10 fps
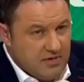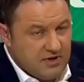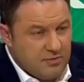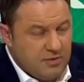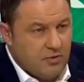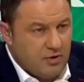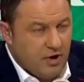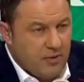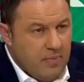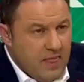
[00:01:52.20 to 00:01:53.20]
But just so people
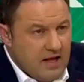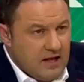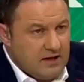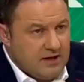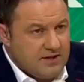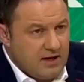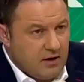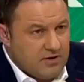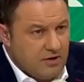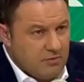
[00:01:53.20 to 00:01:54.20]
know, let's say
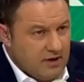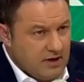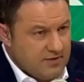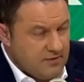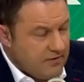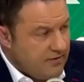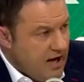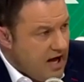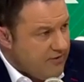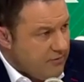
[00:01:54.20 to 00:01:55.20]
I sold my house for
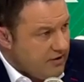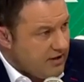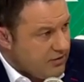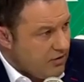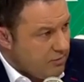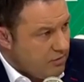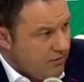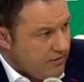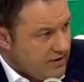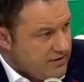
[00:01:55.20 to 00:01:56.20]
$500,000
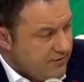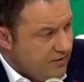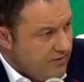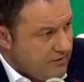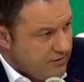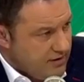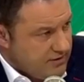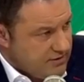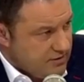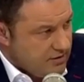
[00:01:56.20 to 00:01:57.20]
profit, okay, so
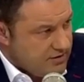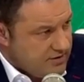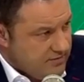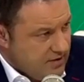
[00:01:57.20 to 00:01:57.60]
$500,000.